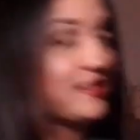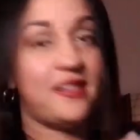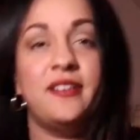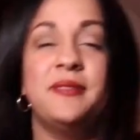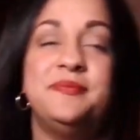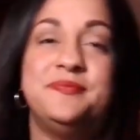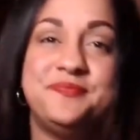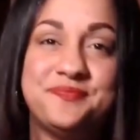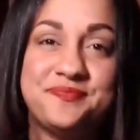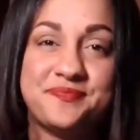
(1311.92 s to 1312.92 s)
a
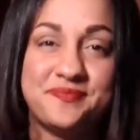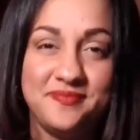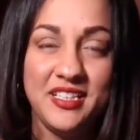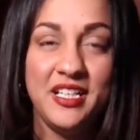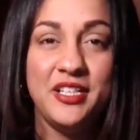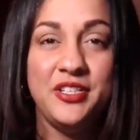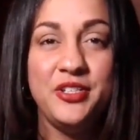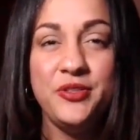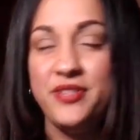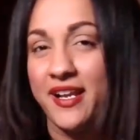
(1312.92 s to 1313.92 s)

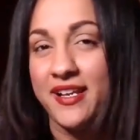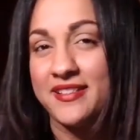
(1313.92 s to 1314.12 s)
new deck.